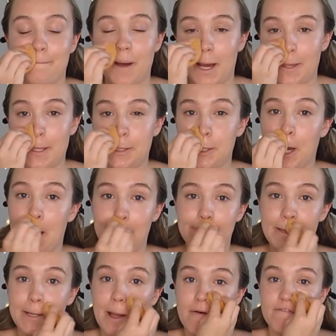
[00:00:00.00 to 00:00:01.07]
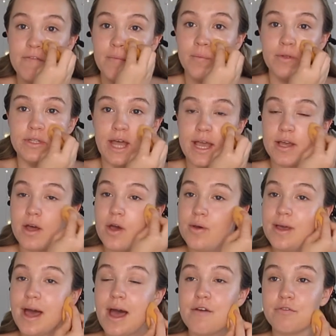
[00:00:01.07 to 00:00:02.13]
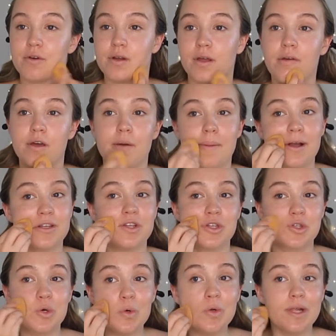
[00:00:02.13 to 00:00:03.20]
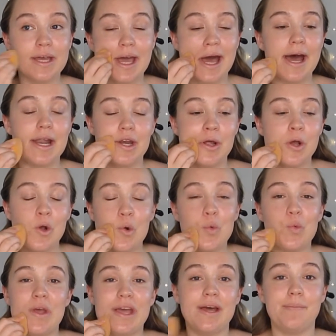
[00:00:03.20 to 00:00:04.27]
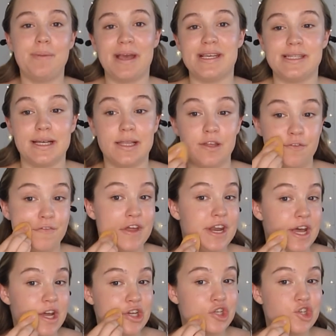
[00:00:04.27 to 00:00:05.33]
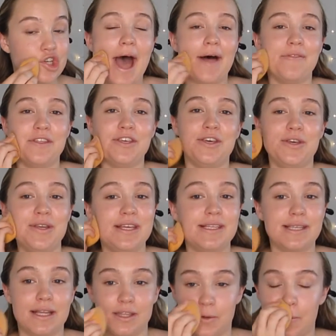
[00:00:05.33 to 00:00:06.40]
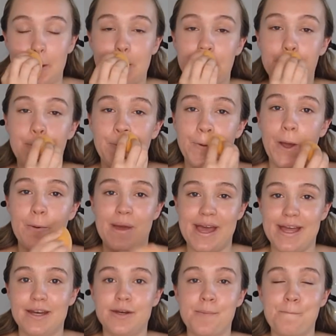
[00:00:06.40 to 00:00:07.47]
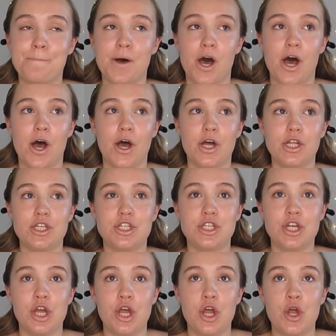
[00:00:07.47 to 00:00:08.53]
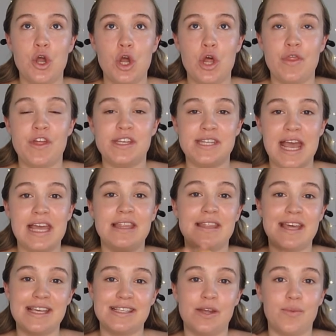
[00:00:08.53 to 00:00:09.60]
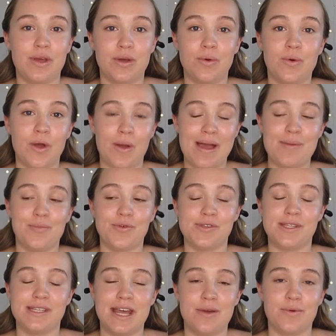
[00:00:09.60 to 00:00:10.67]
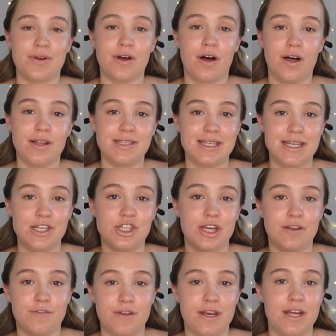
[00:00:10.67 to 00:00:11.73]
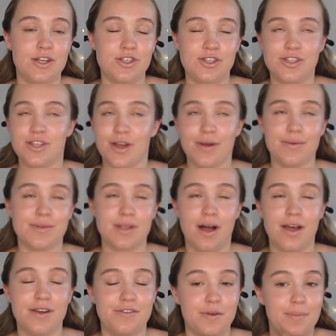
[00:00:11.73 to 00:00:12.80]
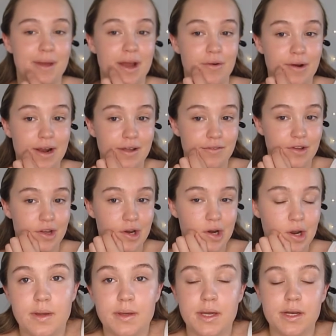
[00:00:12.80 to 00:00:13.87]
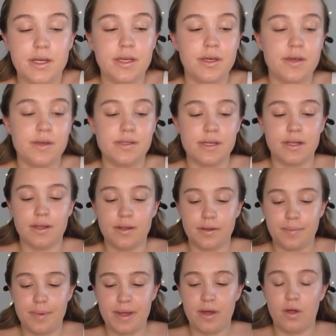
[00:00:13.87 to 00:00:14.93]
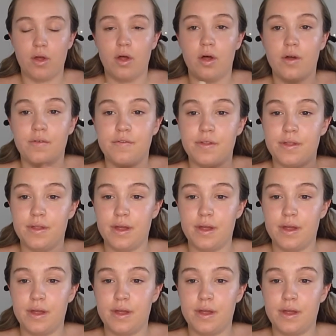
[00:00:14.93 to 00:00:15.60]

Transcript: by the time the government were like, oh yeah, everyone can go back to school again, we had basically finished. And the uni said that we could all go in, but the day that they said we could all go in was the day when our teaching finished, so it was kind of a bit irrelevant. I'm going to use a little bit of